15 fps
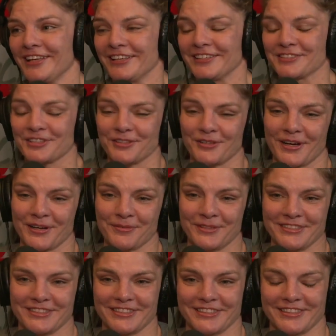So I
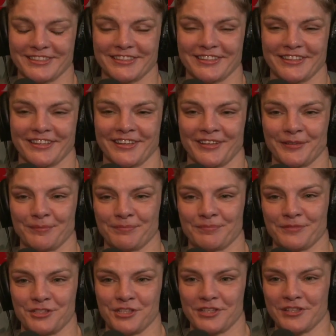went to,
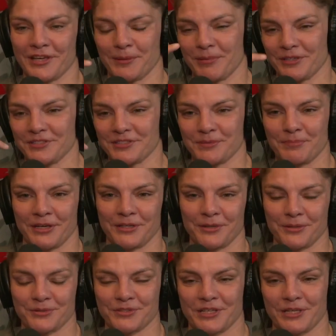she like busted my
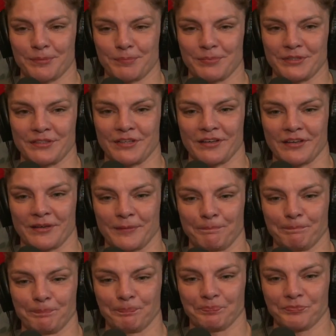nose up,
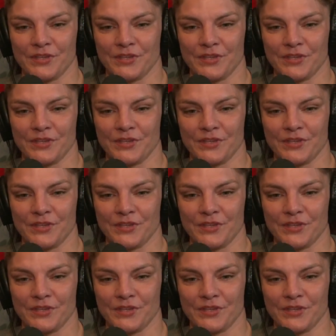and